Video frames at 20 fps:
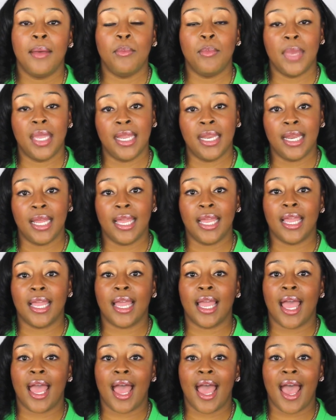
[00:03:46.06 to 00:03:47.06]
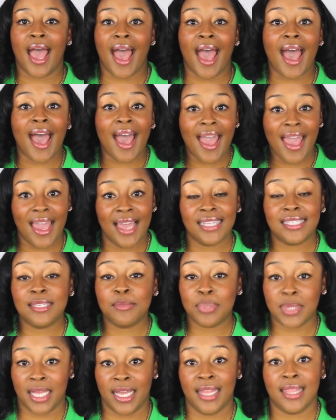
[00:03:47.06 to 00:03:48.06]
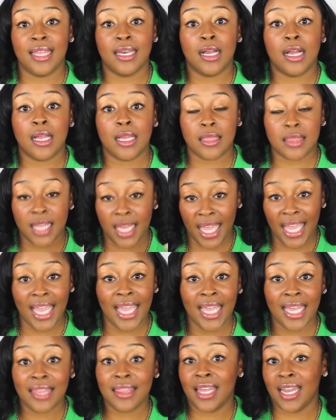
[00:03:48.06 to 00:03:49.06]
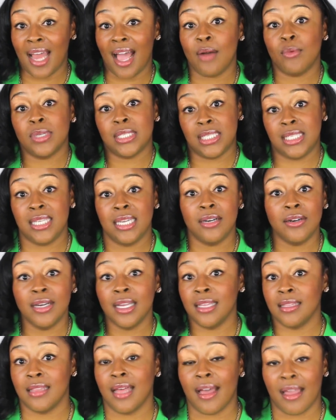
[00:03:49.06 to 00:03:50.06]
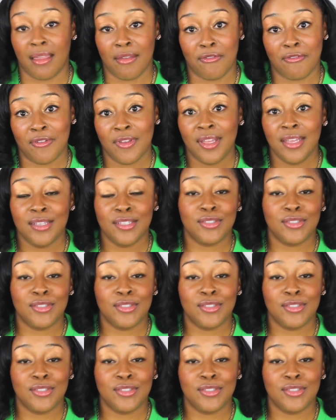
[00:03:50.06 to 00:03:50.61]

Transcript: Meaning, I had to play the, the hand that I was dealt in life.